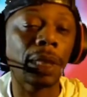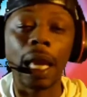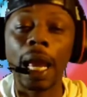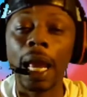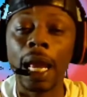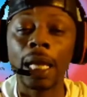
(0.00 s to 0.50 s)

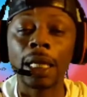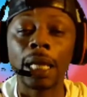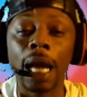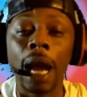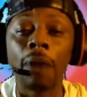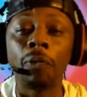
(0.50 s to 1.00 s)
and
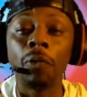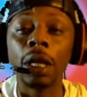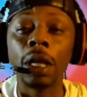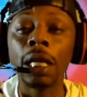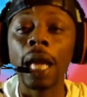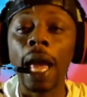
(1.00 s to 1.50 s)
I
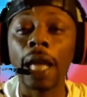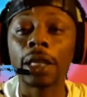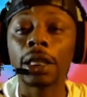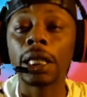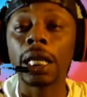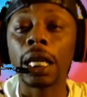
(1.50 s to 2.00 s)
really
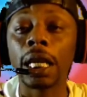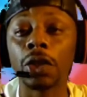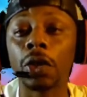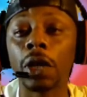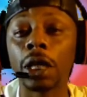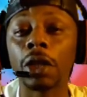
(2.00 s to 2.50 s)
actually
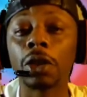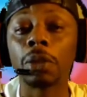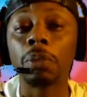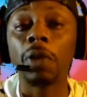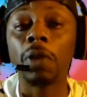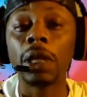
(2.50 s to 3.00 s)
enjoyed those
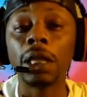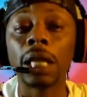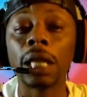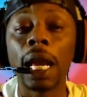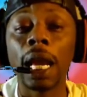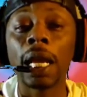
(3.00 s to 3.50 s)
movies,
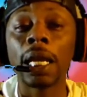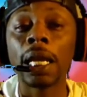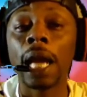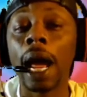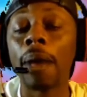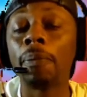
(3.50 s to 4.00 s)
and
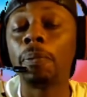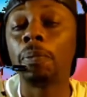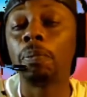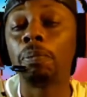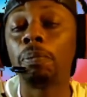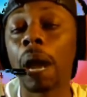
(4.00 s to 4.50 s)
I
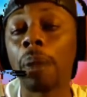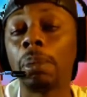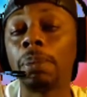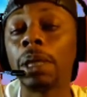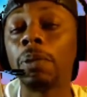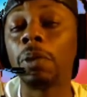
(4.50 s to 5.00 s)

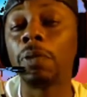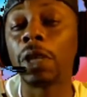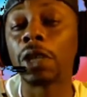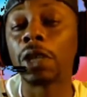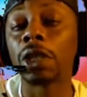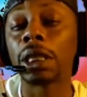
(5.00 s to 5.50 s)
probably would
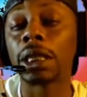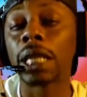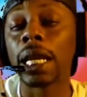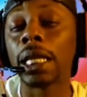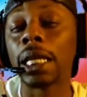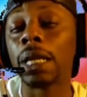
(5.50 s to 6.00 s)
venture to
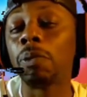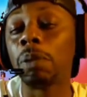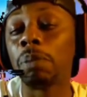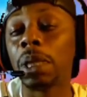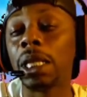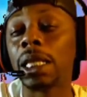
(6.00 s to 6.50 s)
say that it
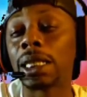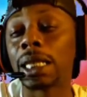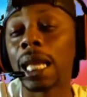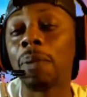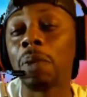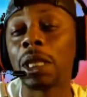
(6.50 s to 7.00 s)
would be the
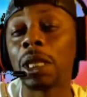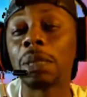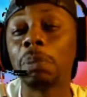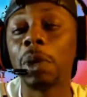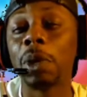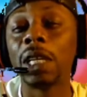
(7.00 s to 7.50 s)
same with
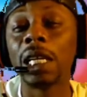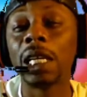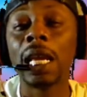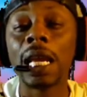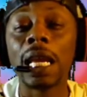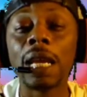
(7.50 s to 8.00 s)
this movie.
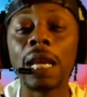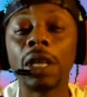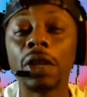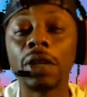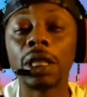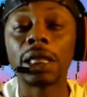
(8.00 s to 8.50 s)
Even
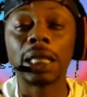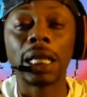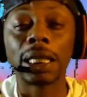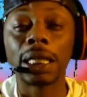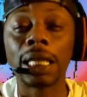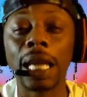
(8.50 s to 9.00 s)
though this
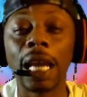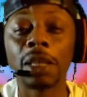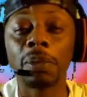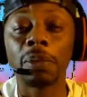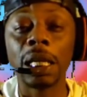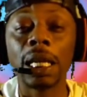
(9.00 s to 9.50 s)
doesn't
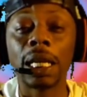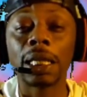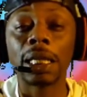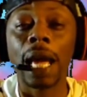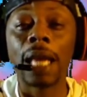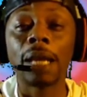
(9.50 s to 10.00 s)
catch me,
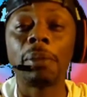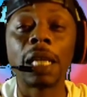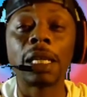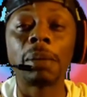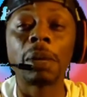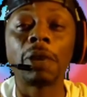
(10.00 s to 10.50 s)
it's not in my
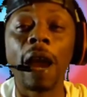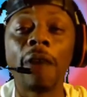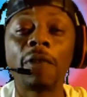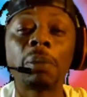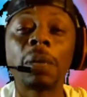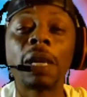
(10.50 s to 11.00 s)

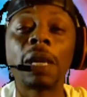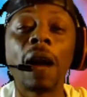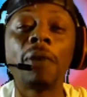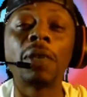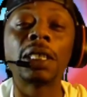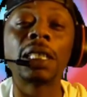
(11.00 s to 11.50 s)
demographic, but if
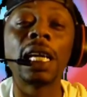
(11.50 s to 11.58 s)
I was